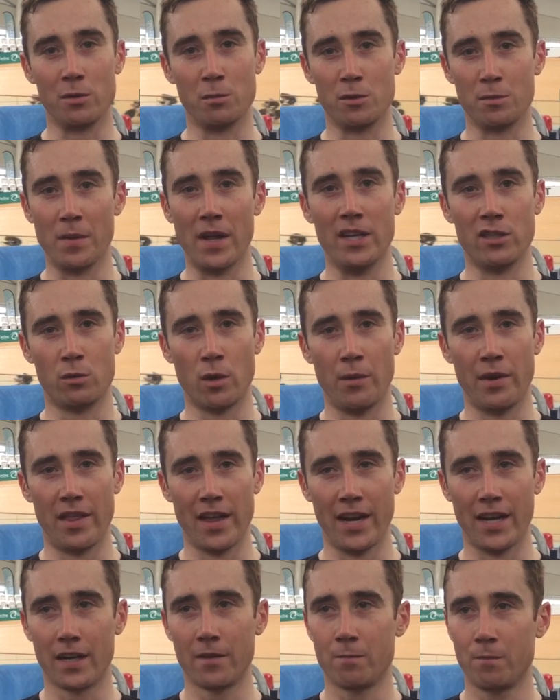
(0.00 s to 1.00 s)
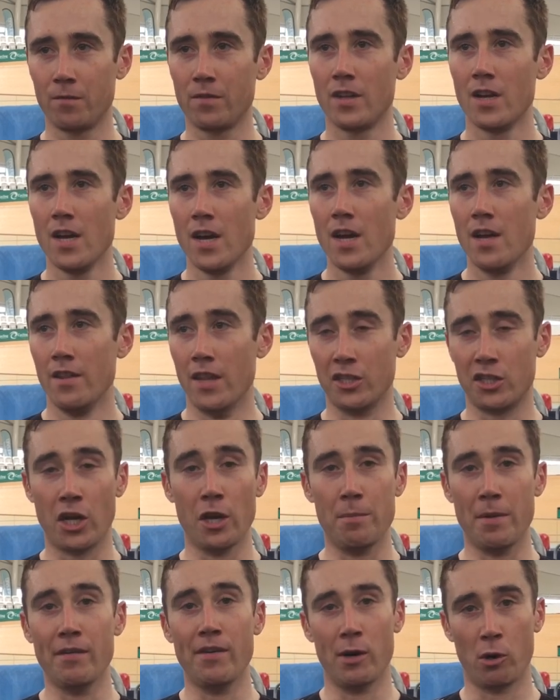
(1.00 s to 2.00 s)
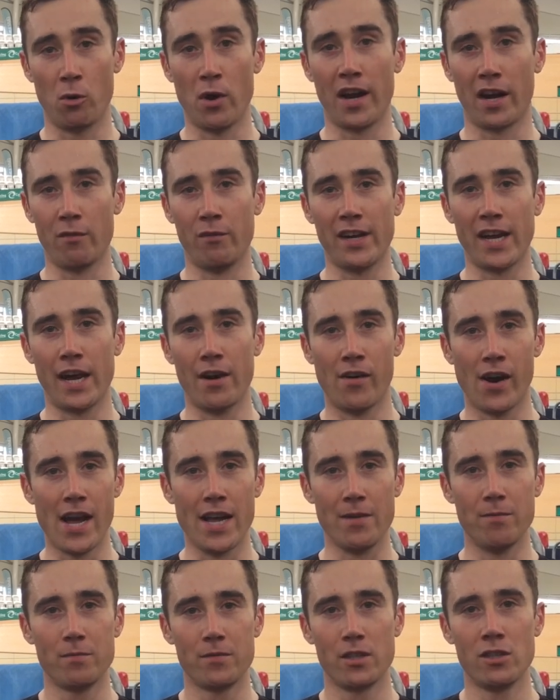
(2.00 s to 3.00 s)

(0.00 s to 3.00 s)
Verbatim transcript: some splits where we think this could be real quick if we get it right.